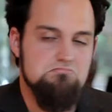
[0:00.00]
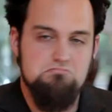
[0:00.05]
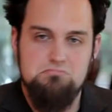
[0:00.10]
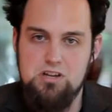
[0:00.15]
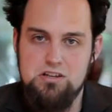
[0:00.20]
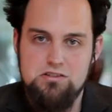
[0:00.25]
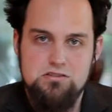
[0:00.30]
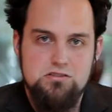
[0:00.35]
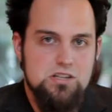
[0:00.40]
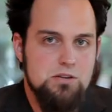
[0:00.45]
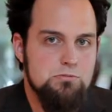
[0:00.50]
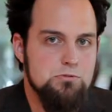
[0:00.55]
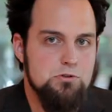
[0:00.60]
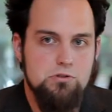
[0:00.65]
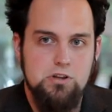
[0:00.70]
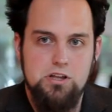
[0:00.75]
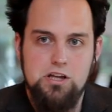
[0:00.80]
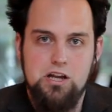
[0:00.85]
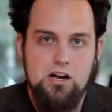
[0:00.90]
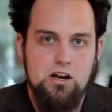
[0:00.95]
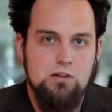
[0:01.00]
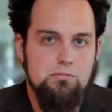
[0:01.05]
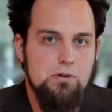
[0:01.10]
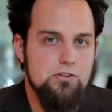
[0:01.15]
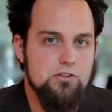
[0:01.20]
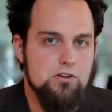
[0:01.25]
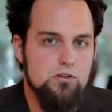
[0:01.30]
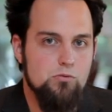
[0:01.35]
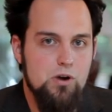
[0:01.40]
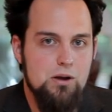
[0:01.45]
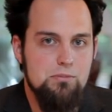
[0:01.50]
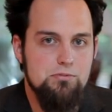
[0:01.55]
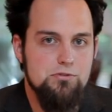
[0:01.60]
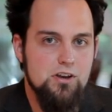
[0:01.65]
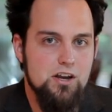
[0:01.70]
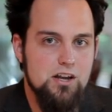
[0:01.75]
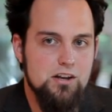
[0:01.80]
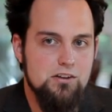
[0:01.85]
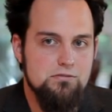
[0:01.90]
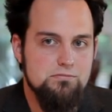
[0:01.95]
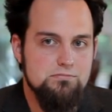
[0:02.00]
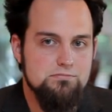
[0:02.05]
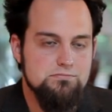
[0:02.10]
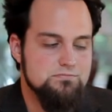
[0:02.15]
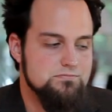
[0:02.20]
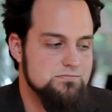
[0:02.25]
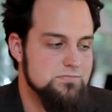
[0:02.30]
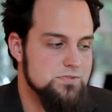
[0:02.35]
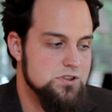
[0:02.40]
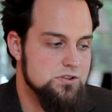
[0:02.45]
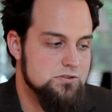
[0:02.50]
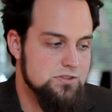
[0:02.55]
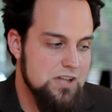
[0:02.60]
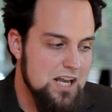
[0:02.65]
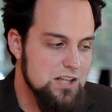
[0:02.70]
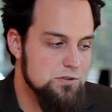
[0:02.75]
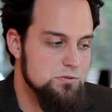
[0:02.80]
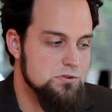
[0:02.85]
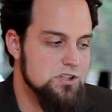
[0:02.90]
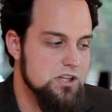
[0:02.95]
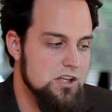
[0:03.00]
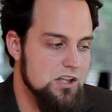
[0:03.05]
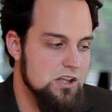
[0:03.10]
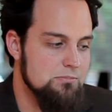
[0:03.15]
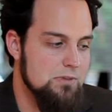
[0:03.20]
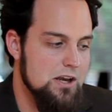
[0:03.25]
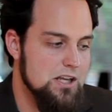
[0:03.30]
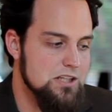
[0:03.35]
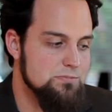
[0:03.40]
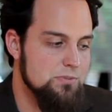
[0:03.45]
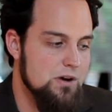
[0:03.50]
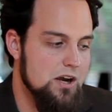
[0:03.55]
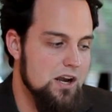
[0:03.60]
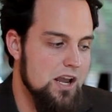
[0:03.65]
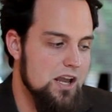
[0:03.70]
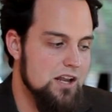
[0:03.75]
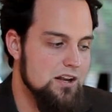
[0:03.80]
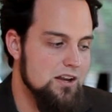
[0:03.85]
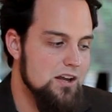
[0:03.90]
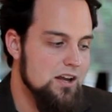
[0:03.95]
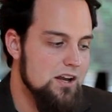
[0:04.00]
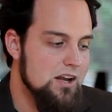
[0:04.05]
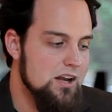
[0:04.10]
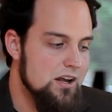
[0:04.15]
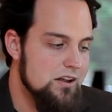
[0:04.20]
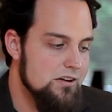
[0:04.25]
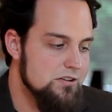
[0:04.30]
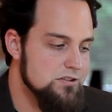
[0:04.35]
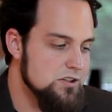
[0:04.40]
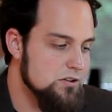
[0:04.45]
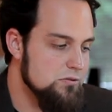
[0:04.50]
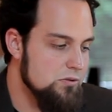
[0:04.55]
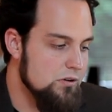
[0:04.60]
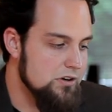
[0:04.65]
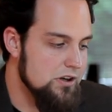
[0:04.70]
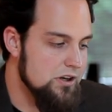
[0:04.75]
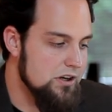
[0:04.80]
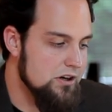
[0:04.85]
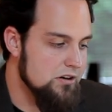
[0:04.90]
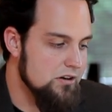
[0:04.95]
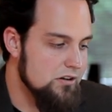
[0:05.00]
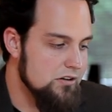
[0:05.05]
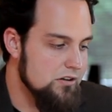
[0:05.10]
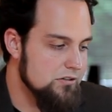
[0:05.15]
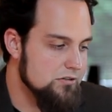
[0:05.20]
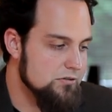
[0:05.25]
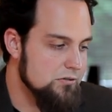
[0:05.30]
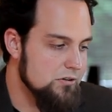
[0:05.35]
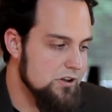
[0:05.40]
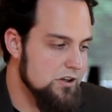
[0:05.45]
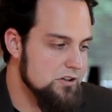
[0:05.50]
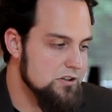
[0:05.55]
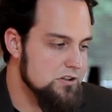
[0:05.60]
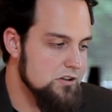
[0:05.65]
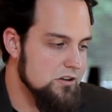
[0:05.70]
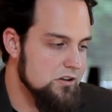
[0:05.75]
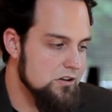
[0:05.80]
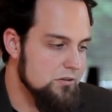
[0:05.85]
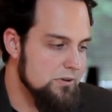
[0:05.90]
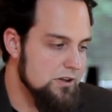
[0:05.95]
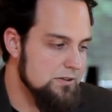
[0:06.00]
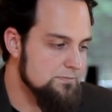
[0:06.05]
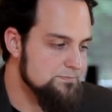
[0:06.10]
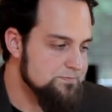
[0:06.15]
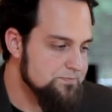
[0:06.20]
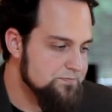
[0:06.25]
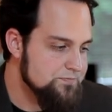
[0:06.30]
doesn't seem to really care about their website. So that's what's killing Best Buy. And there's a quote in here, I'll, I'll scroll down just a little bit.